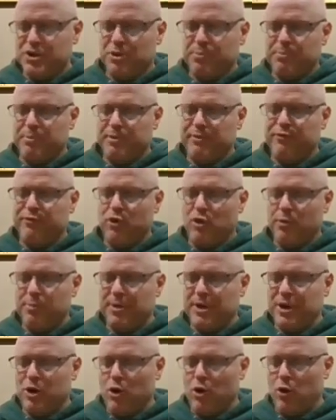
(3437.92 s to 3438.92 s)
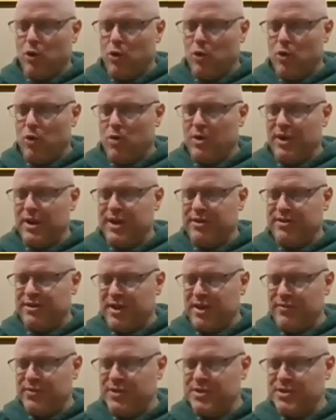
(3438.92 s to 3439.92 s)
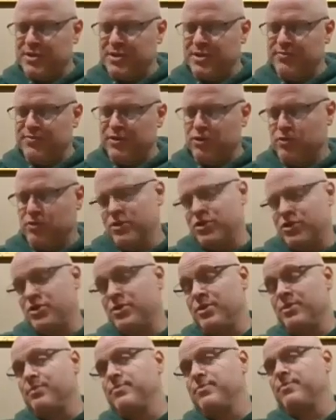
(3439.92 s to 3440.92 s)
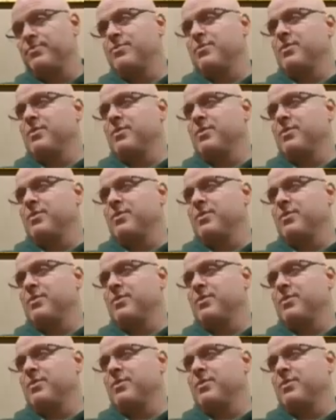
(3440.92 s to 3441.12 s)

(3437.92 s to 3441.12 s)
So performing all endeavors for Krishna.